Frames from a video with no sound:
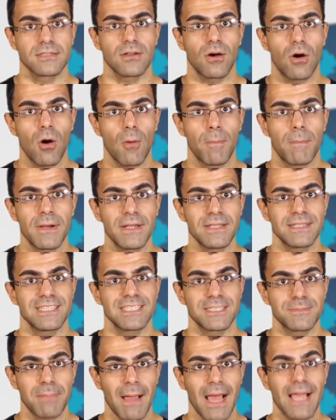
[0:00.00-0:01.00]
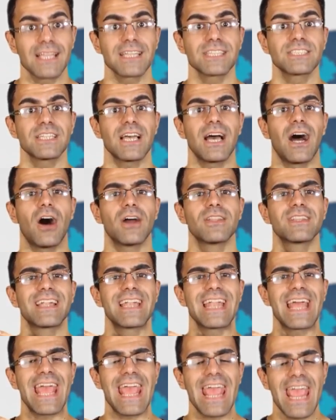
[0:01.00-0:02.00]
open this package
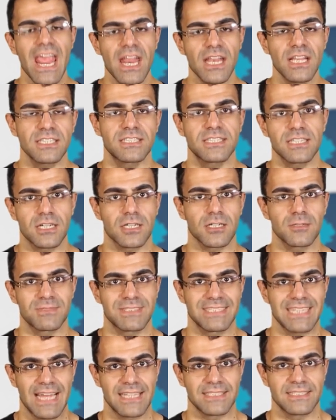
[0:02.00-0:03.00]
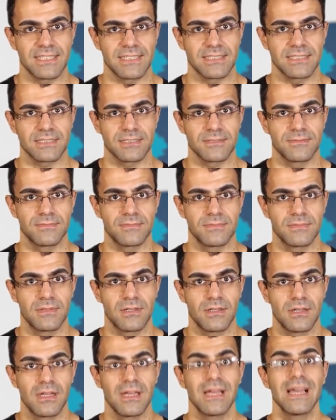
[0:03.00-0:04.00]
under any circumstances.
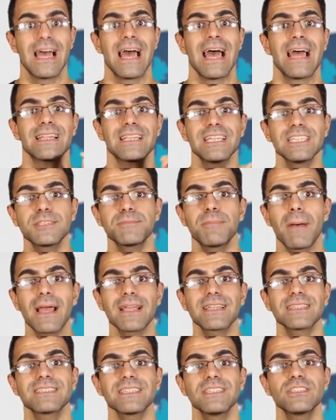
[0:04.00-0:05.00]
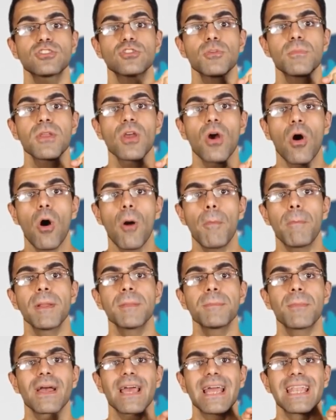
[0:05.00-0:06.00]
This package is to be
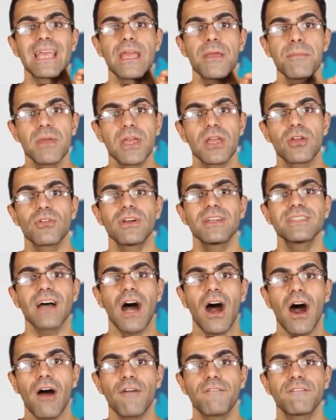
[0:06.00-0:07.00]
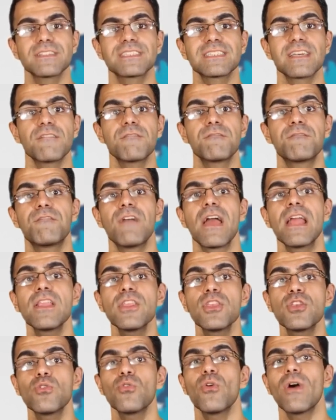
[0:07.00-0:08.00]
opened by an immigrant officer
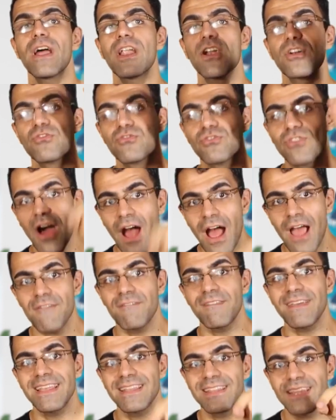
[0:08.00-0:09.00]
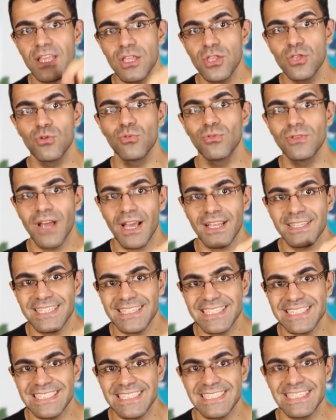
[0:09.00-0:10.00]
when you arrive in the
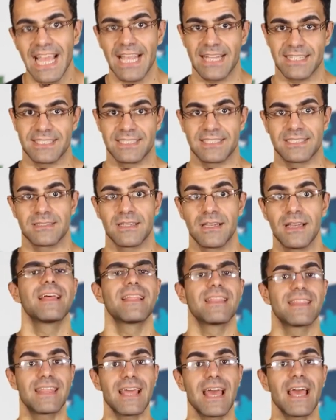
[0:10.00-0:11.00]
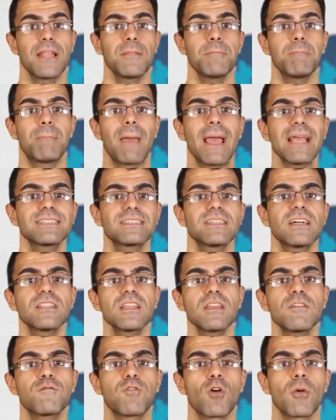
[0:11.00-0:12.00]
United States. Then, based on
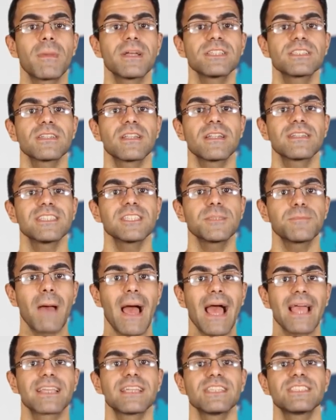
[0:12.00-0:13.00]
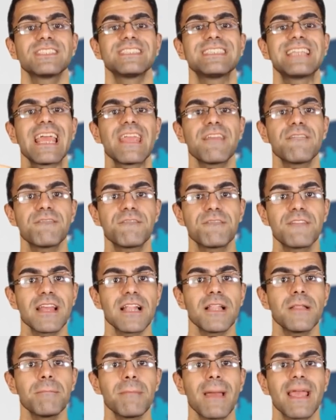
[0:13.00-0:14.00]
the information on this package, they
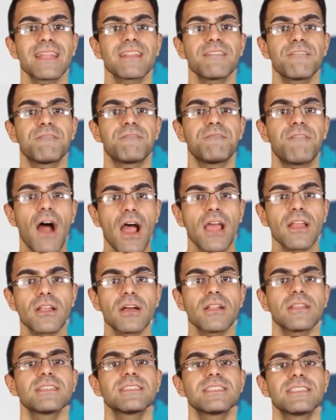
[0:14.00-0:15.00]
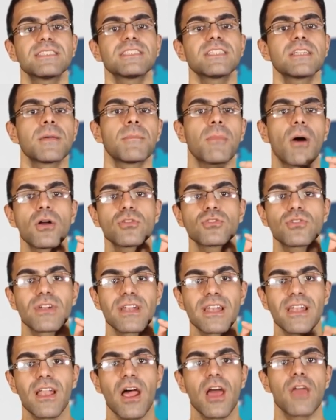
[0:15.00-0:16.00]
will make the final decision about your
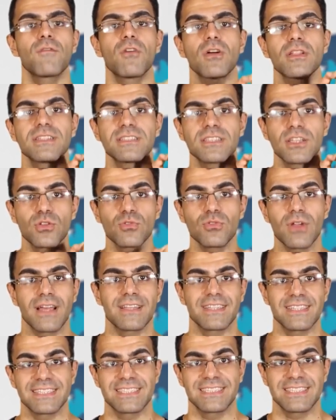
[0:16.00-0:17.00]
arrival in the United